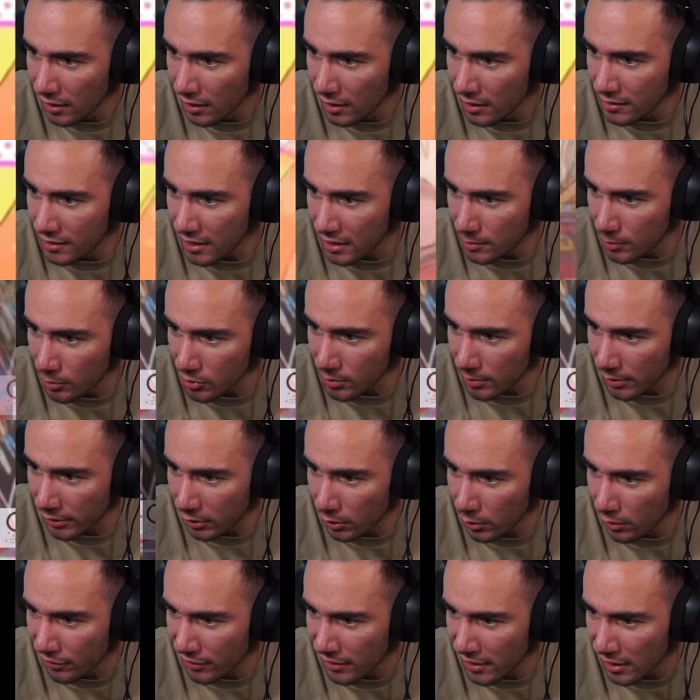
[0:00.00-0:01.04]
Is that supposed to be
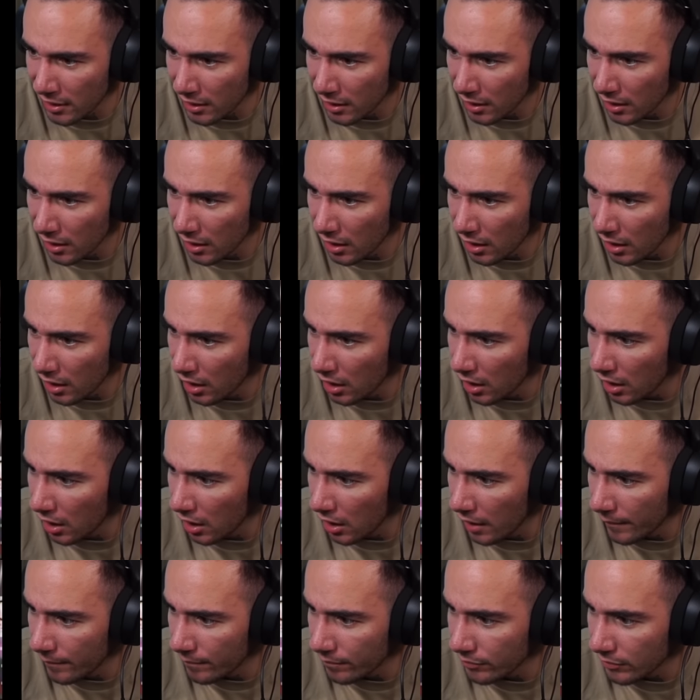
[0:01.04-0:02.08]
Luffy?
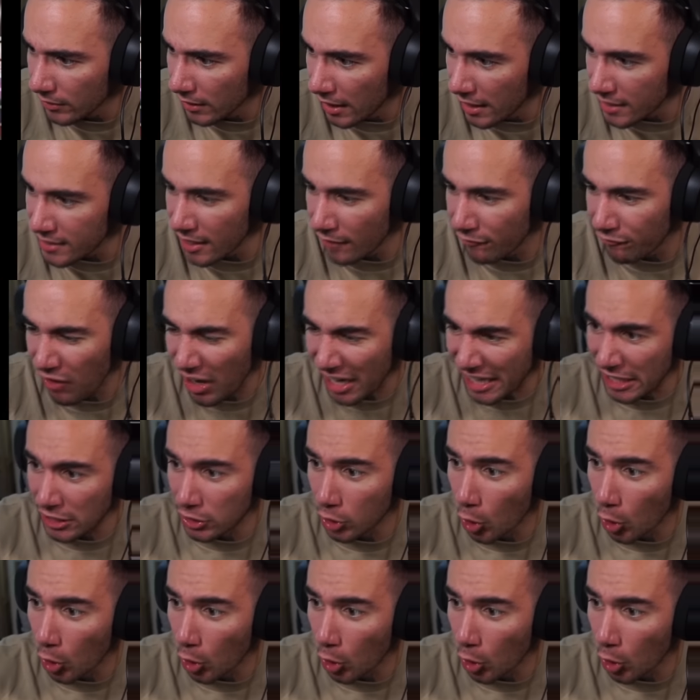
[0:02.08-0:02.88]
Is that fucking